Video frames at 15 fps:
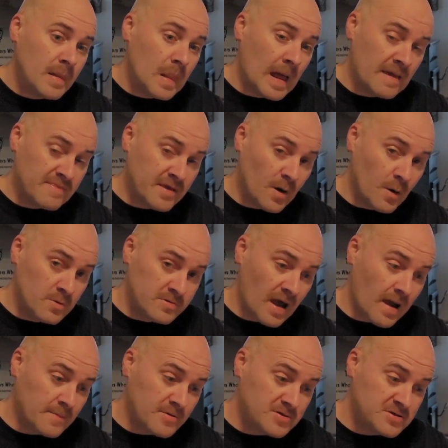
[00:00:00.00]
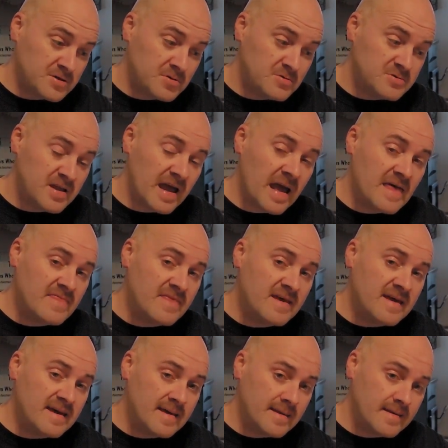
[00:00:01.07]
like the old timers used, and
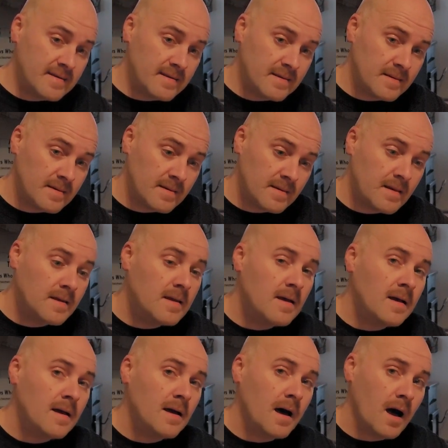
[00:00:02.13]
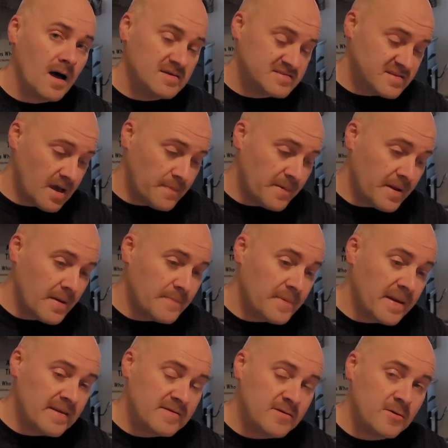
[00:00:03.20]
then I'll step it up
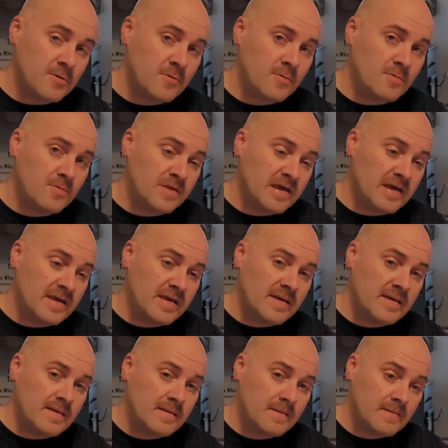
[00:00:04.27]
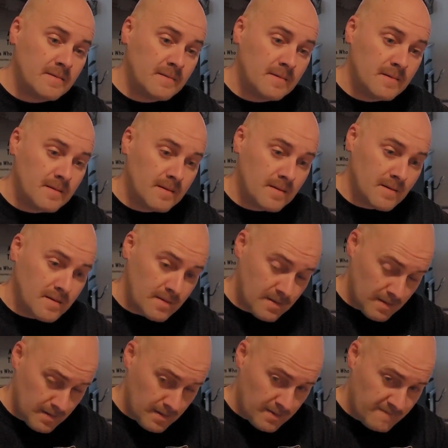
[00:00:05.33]
into the
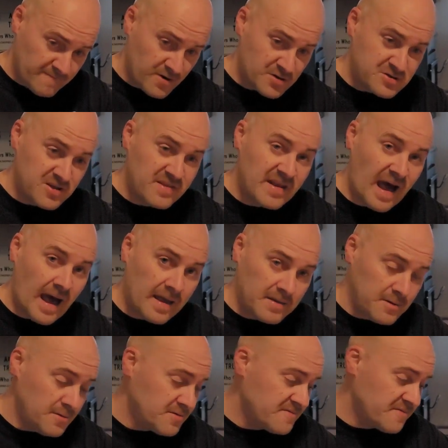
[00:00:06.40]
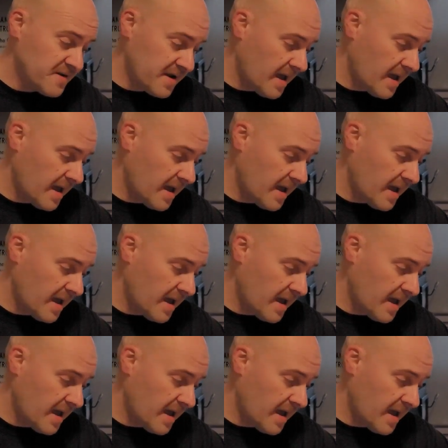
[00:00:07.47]
version that I use for